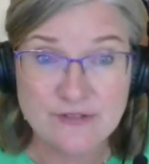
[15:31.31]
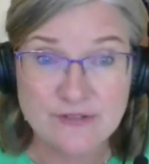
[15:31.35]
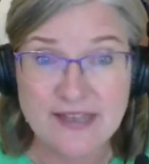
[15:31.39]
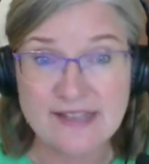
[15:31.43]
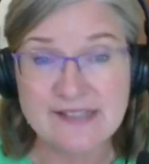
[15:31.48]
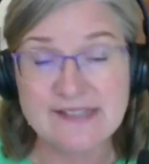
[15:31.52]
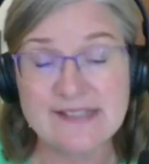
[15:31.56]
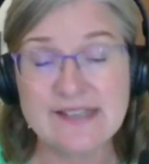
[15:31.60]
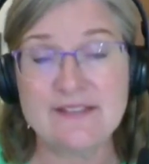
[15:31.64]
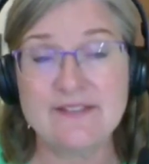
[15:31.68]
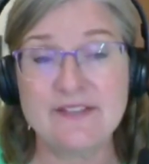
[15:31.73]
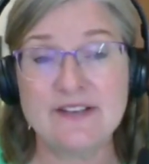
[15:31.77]

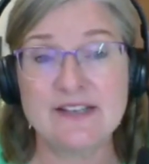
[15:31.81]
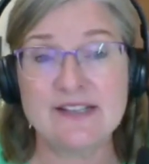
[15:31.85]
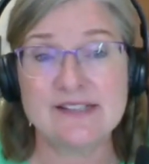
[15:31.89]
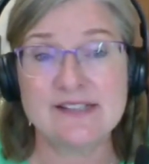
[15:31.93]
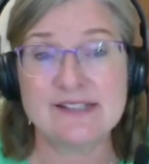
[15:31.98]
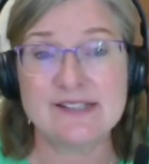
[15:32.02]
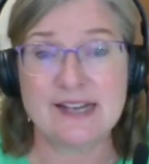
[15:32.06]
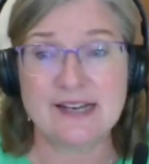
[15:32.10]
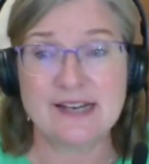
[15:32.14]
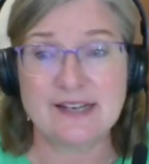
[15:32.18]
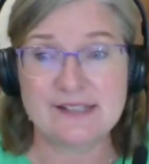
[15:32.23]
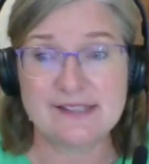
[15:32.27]
That's even a
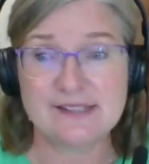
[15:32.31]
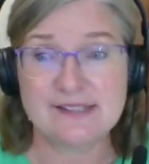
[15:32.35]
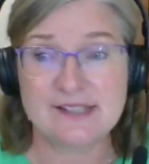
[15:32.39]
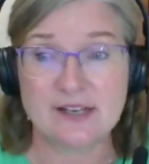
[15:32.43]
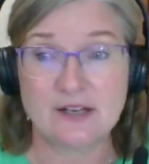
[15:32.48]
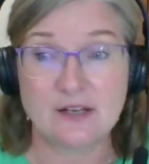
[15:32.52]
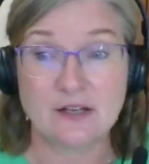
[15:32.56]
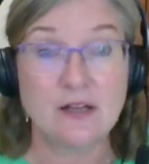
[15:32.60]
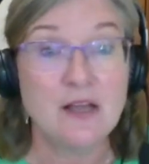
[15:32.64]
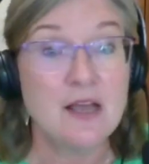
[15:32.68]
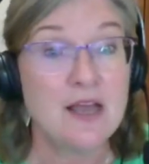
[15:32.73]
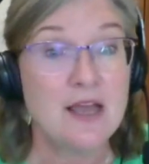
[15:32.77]
study
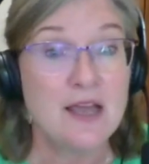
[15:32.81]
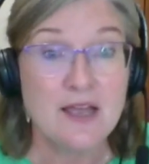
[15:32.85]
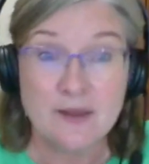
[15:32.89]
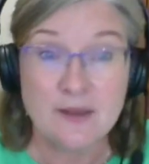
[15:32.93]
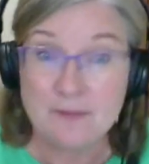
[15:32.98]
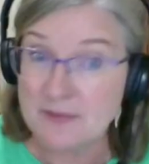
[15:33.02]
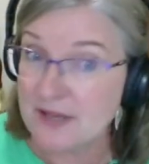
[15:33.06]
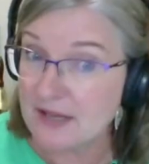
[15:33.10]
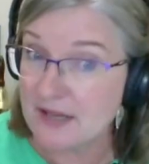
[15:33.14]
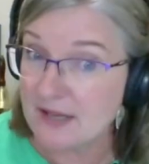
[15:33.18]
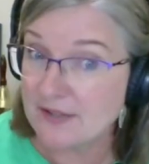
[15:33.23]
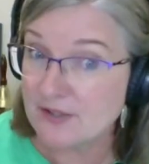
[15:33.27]
skill,
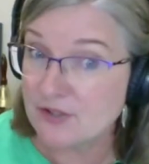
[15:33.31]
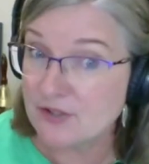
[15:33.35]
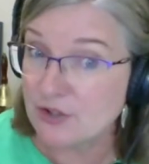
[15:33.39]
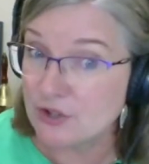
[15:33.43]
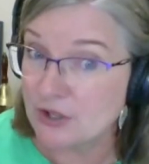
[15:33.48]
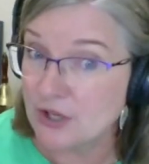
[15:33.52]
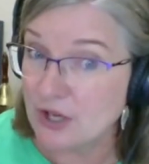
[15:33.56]
because